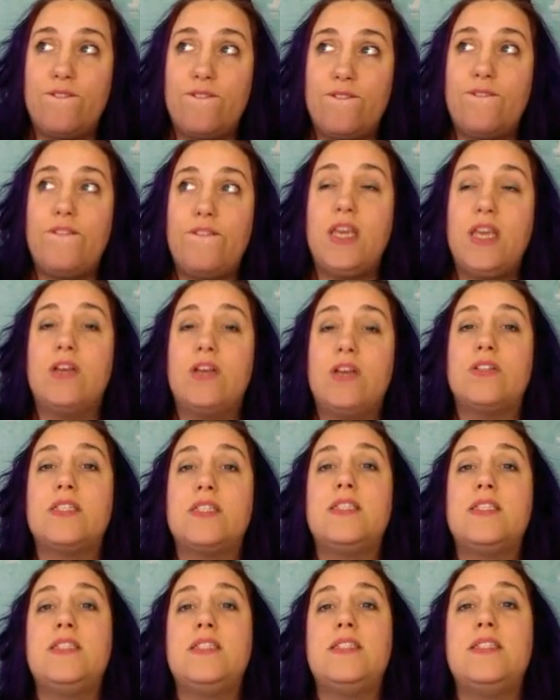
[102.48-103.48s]
feel
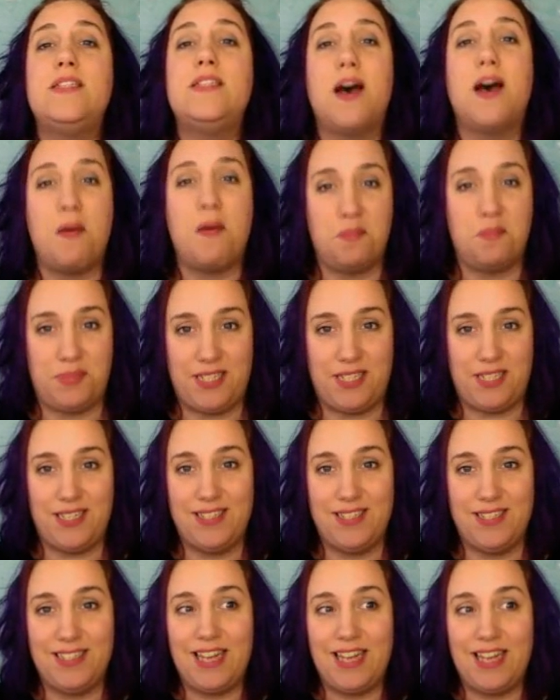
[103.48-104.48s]
stumped,
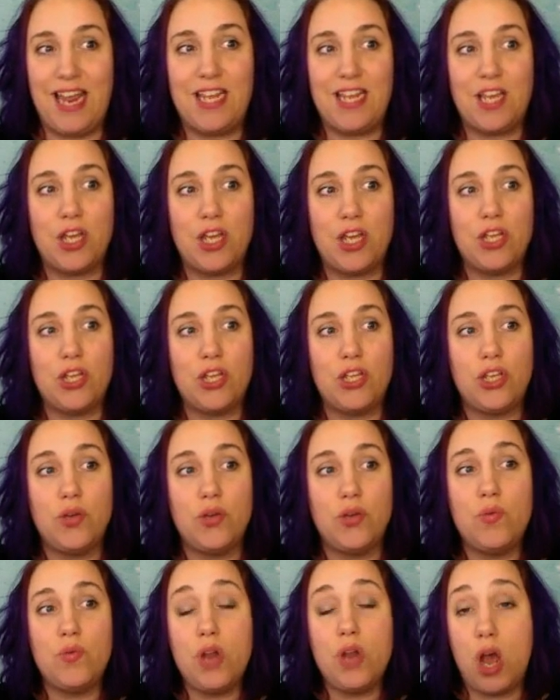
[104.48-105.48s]
like you
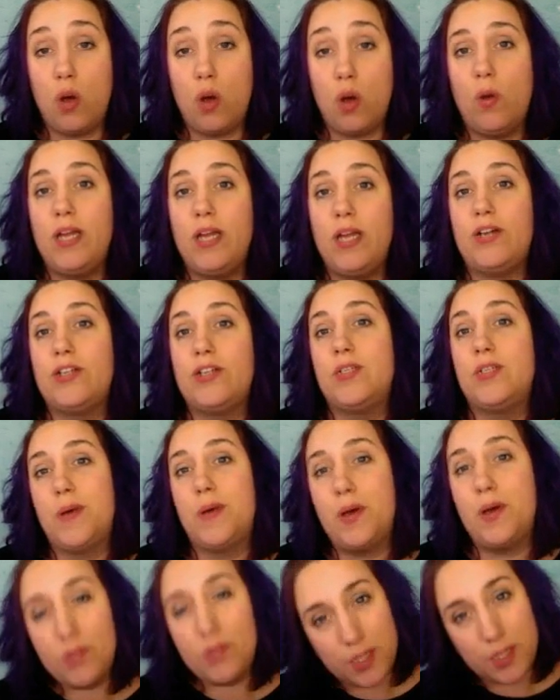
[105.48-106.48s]
know what you're
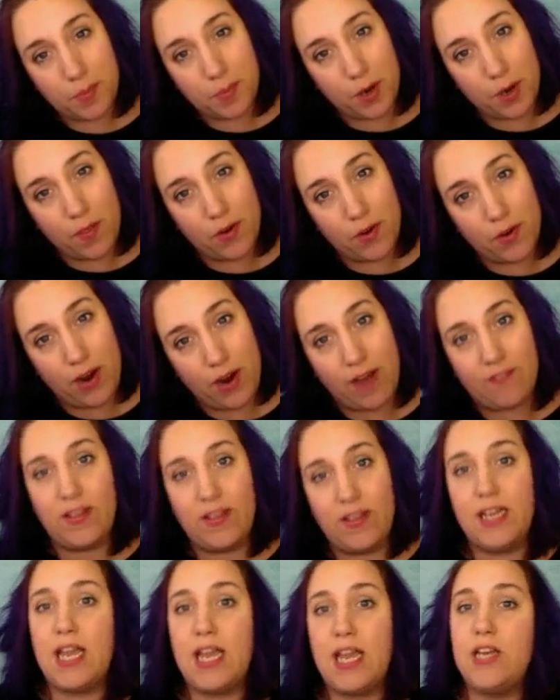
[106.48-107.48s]
supposed to put on the
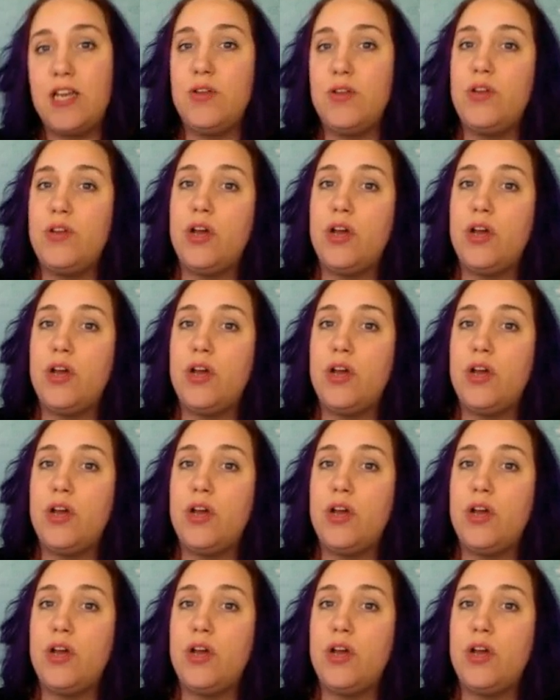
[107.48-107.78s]
graphic, and you